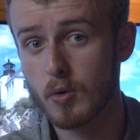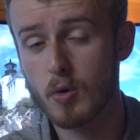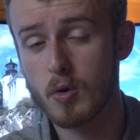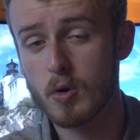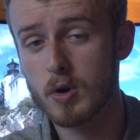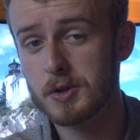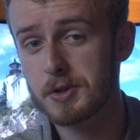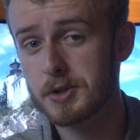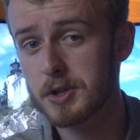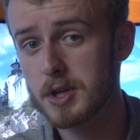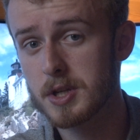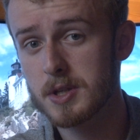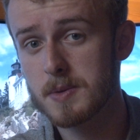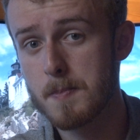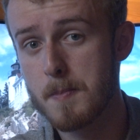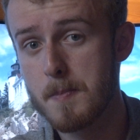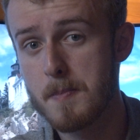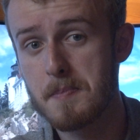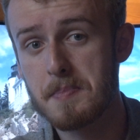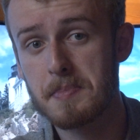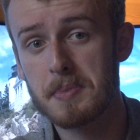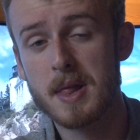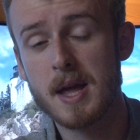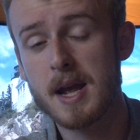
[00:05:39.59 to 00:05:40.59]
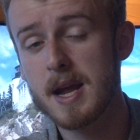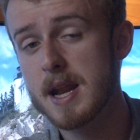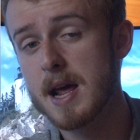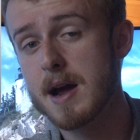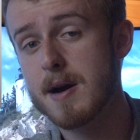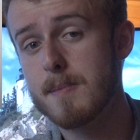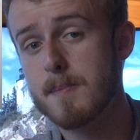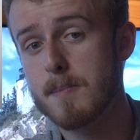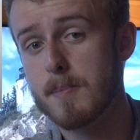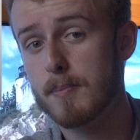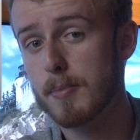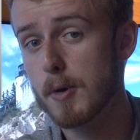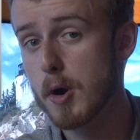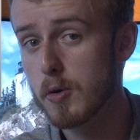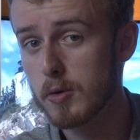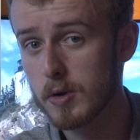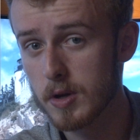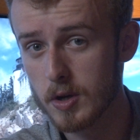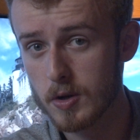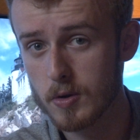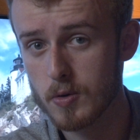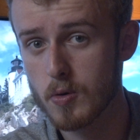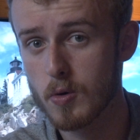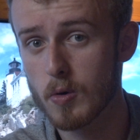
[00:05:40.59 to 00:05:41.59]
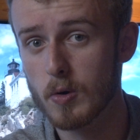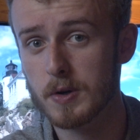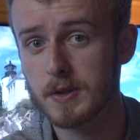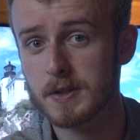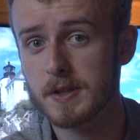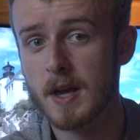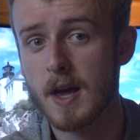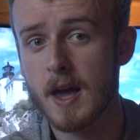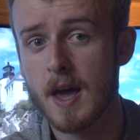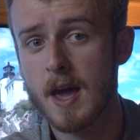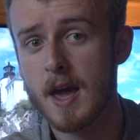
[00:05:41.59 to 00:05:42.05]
or just plain out broken cores.